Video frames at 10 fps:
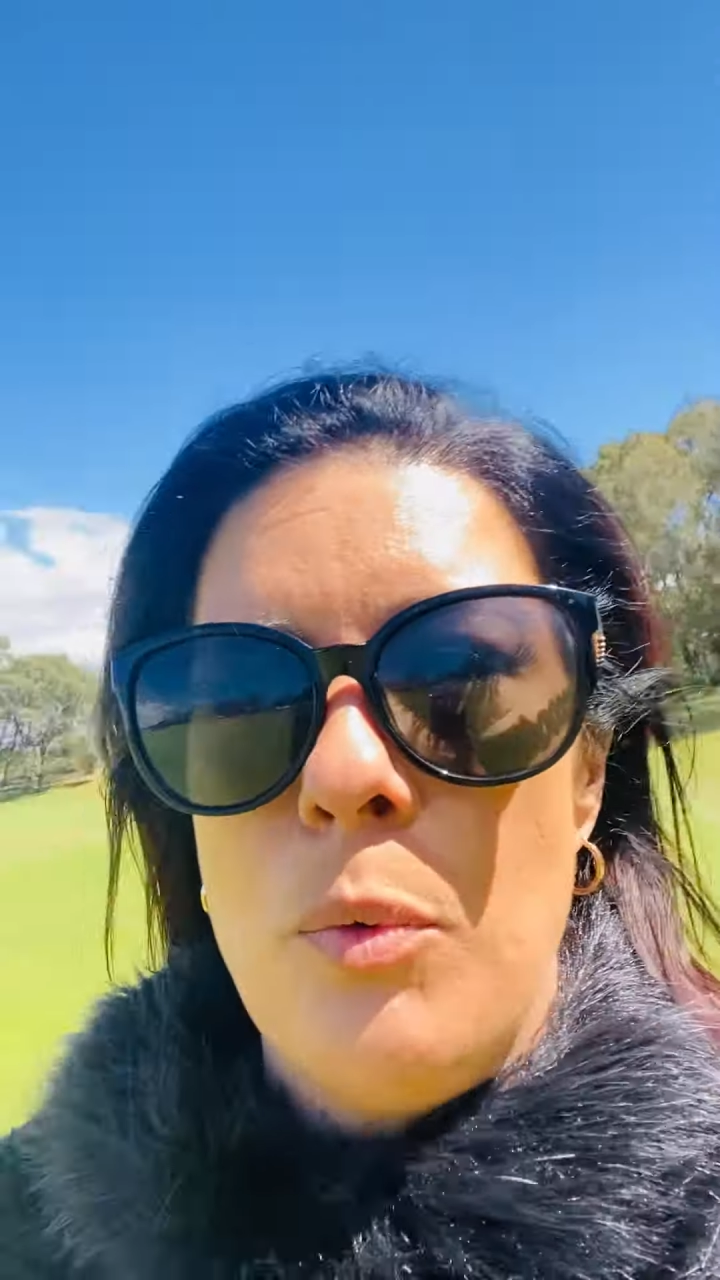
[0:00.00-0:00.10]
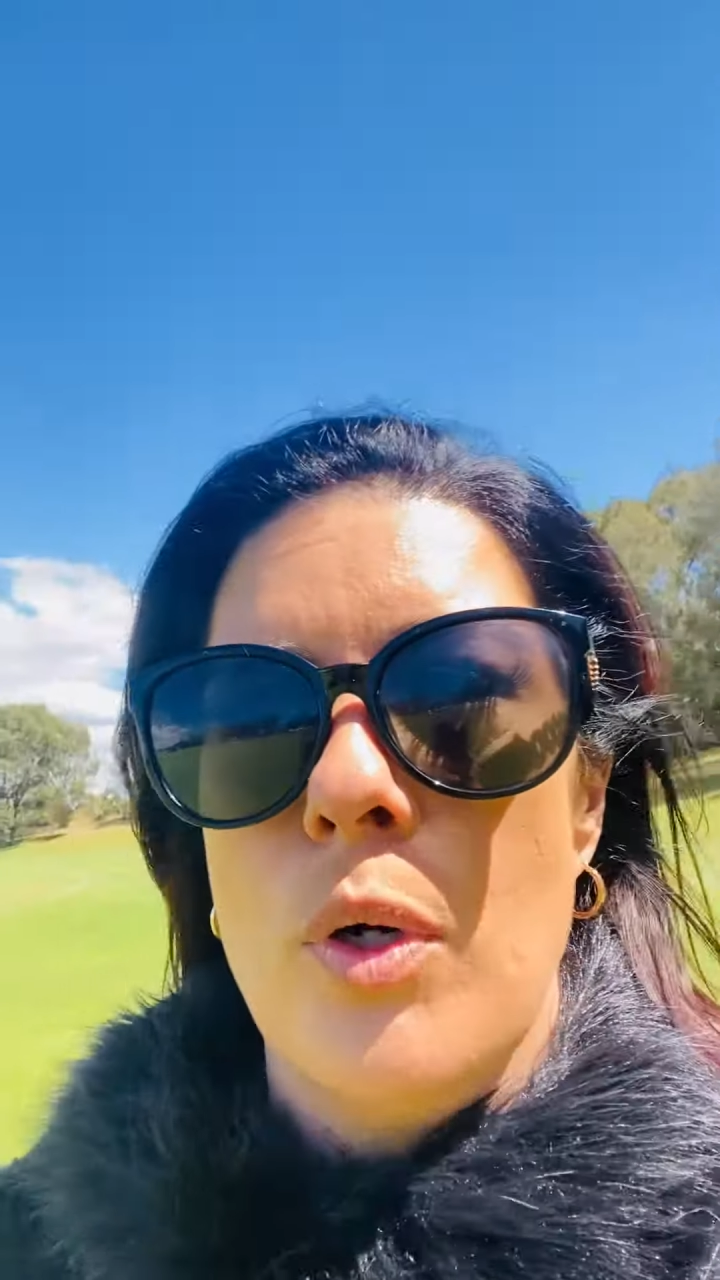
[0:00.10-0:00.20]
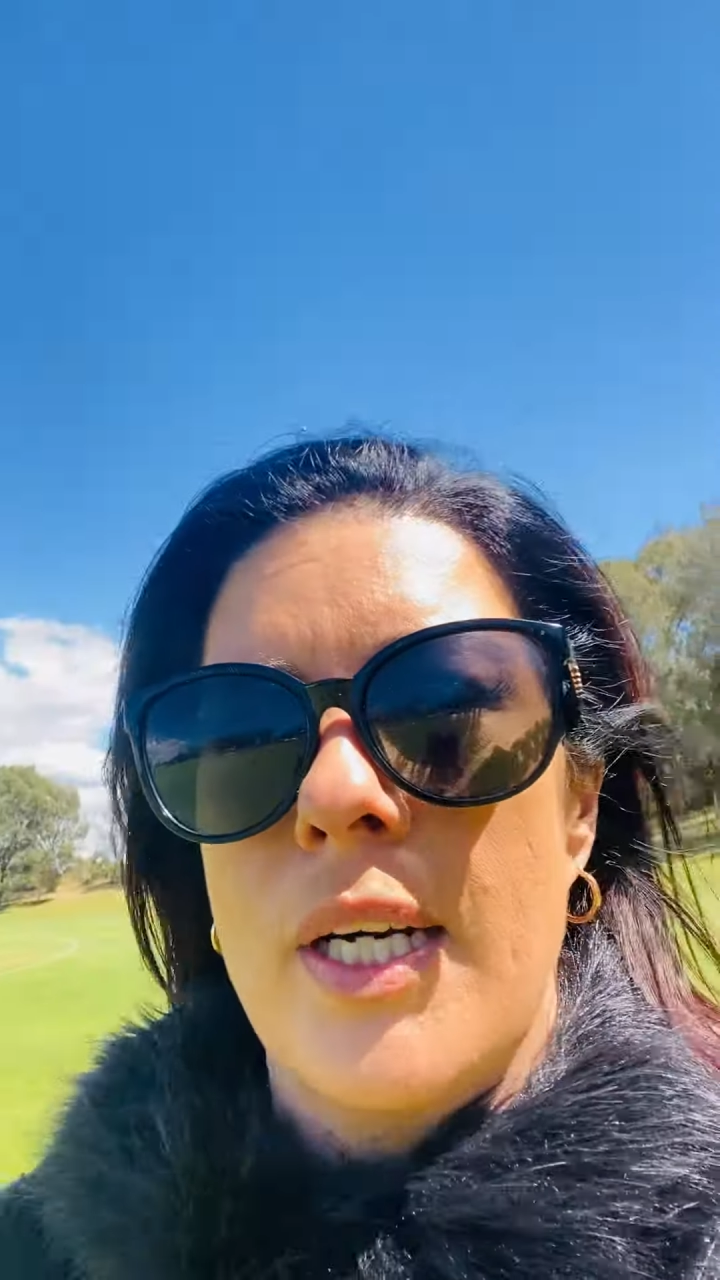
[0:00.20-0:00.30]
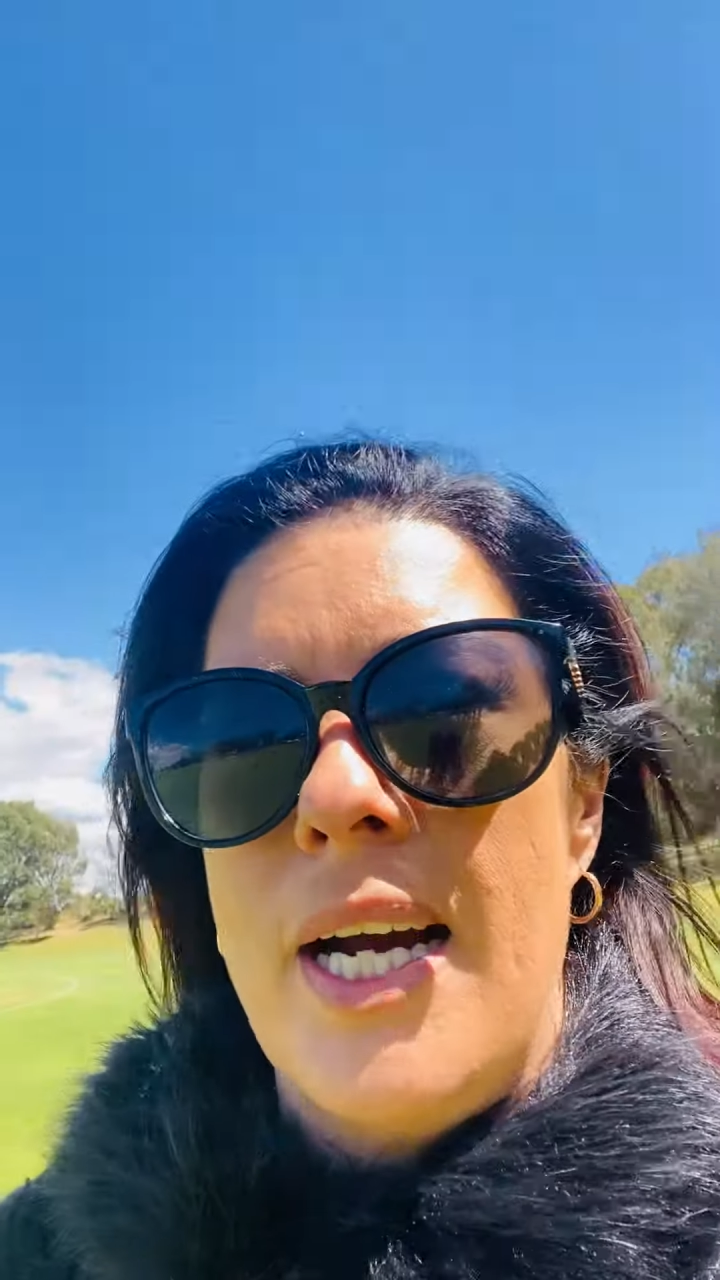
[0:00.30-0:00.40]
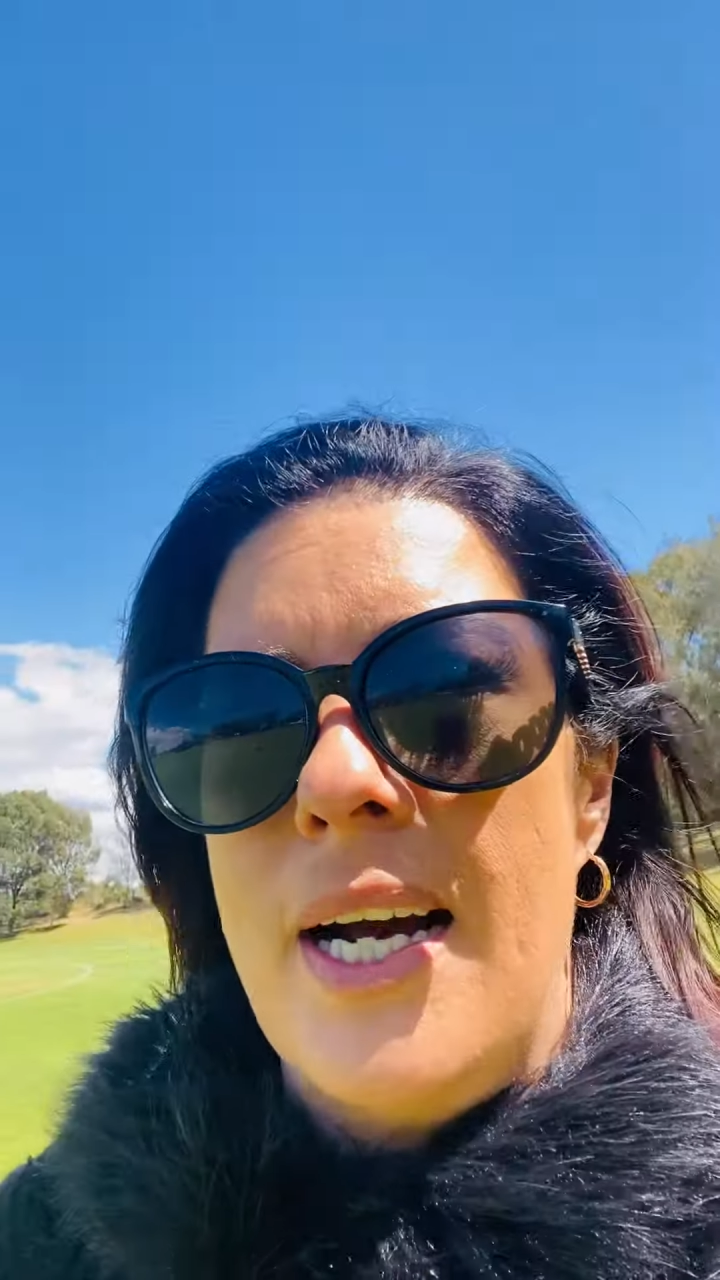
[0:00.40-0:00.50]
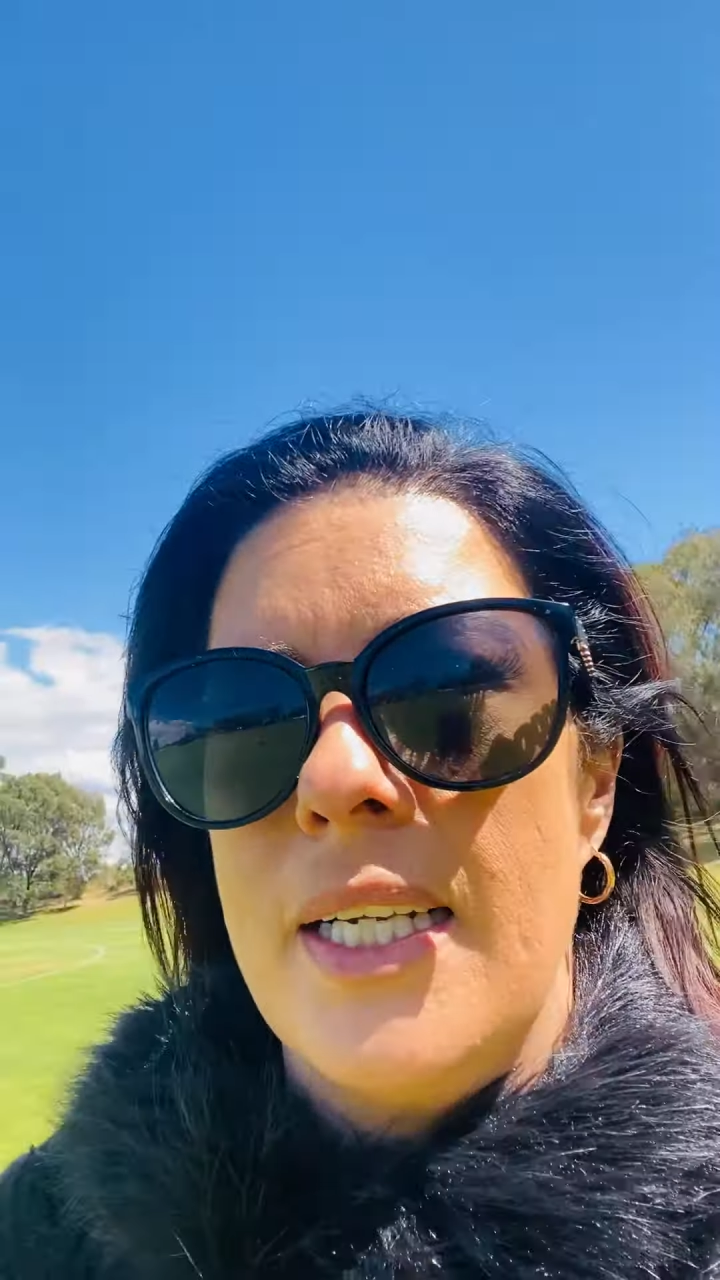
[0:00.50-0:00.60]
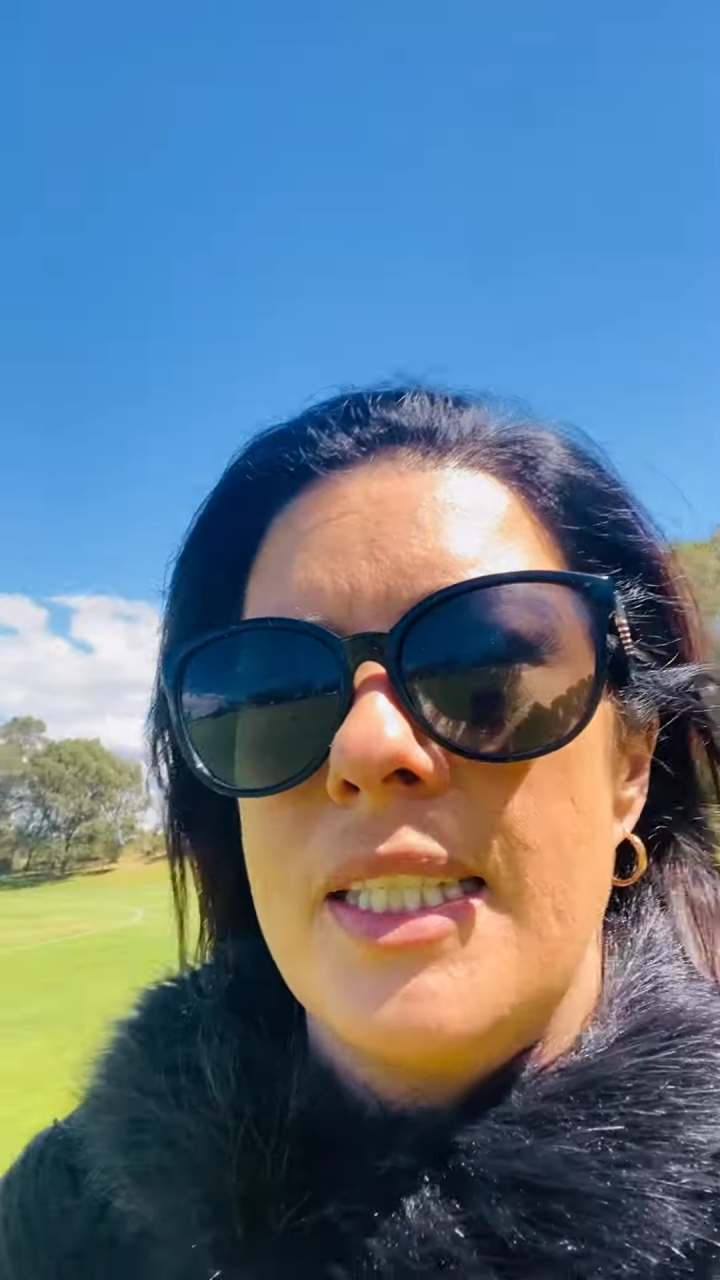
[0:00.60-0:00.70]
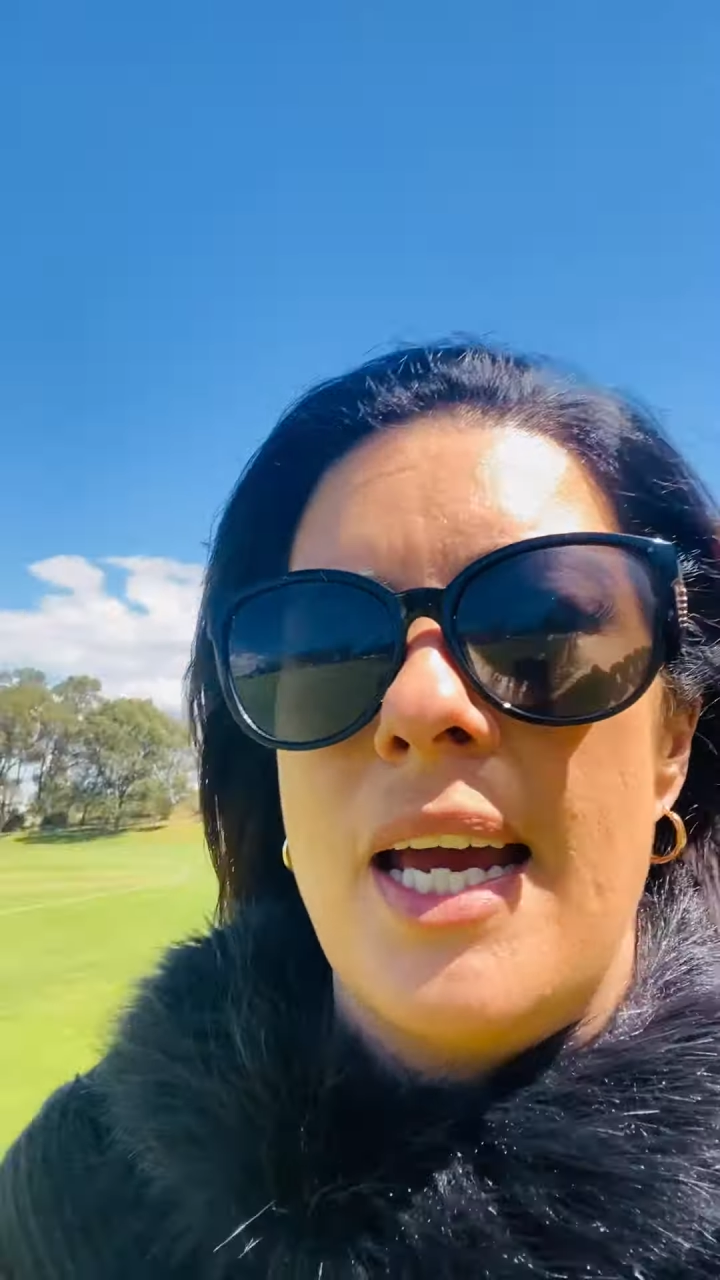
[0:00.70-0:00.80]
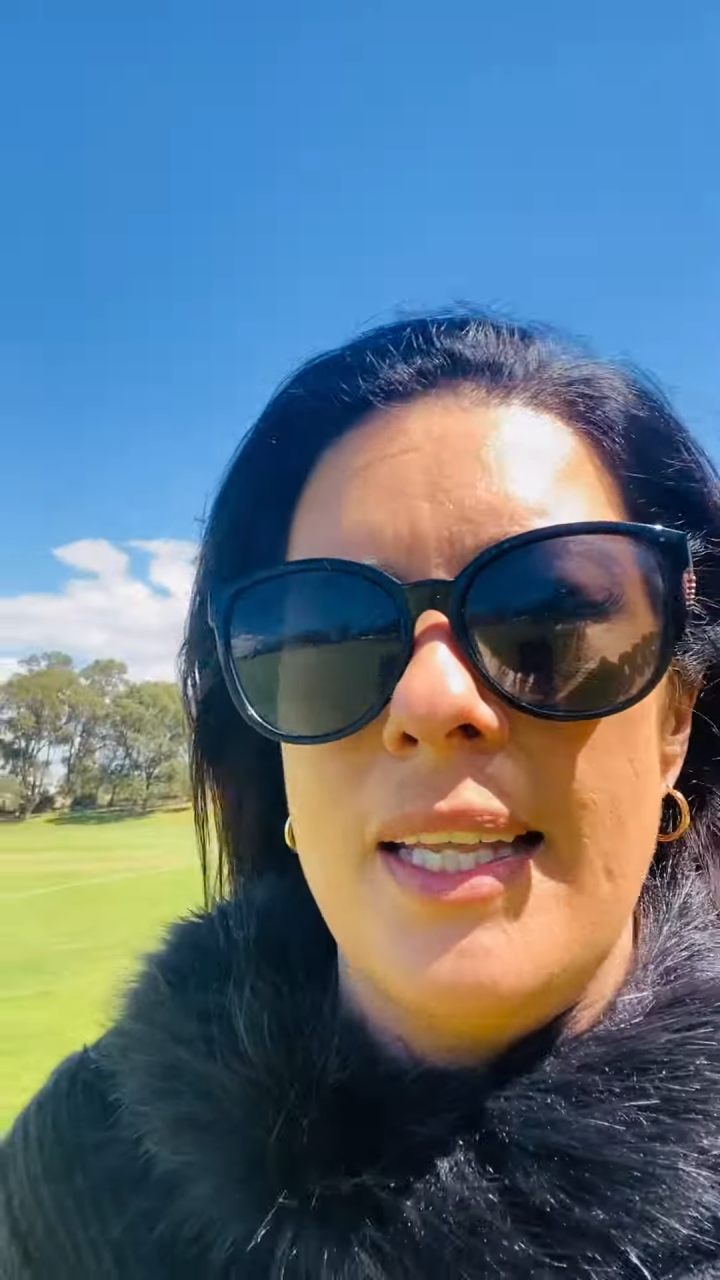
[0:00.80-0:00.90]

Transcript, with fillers: water carts